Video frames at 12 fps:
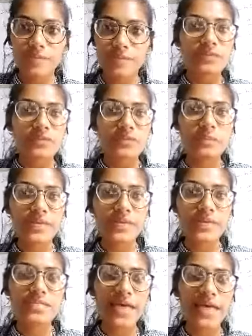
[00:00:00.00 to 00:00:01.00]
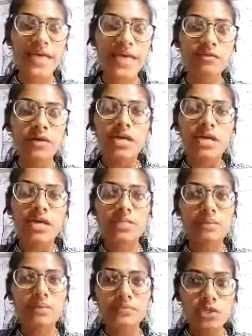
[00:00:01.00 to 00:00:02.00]
The bees have
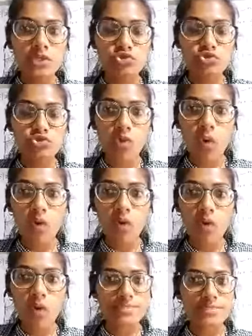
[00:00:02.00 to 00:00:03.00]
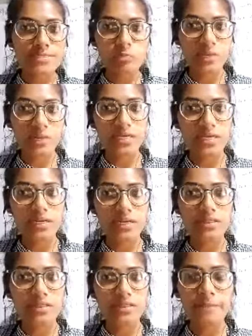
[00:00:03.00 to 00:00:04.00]
some strong acid present
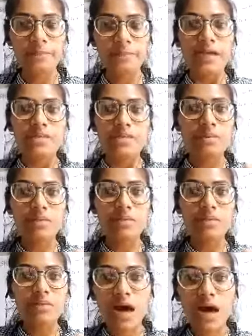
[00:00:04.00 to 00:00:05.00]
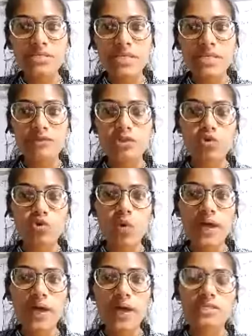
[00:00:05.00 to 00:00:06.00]
in them. Some ants have
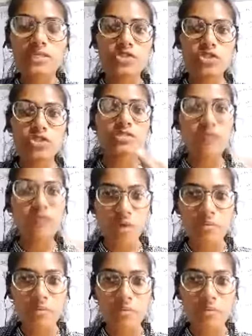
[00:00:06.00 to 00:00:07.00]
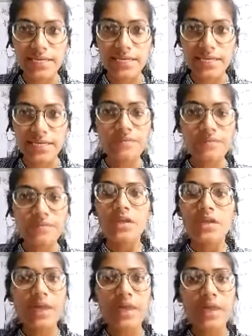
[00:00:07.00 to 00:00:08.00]
strong acid, which is the formic acid.
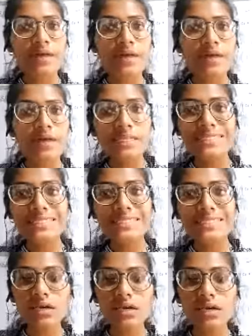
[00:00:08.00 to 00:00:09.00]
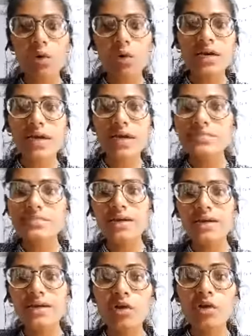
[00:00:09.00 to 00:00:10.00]
Whenever this sting on our
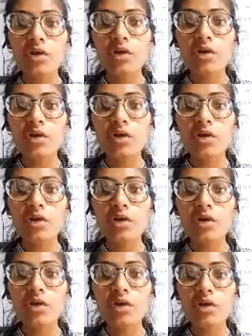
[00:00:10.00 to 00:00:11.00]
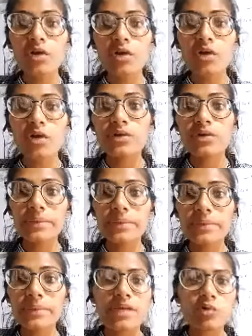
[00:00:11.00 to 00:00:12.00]
screen, what would happen would be an
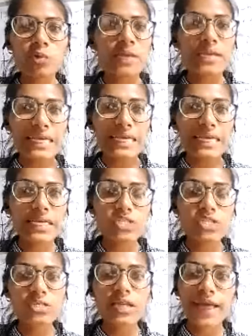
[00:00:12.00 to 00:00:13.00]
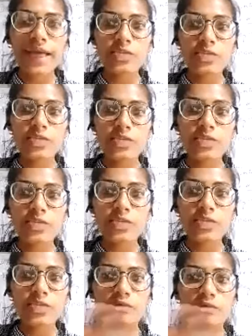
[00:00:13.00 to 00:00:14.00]
irritation as well as red
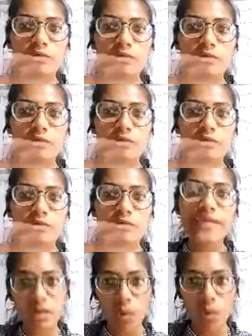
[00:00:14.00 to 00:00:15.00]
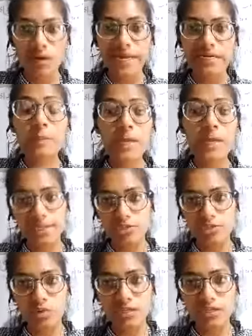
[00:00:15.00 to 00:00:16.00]
or red color pigmentation on the skin.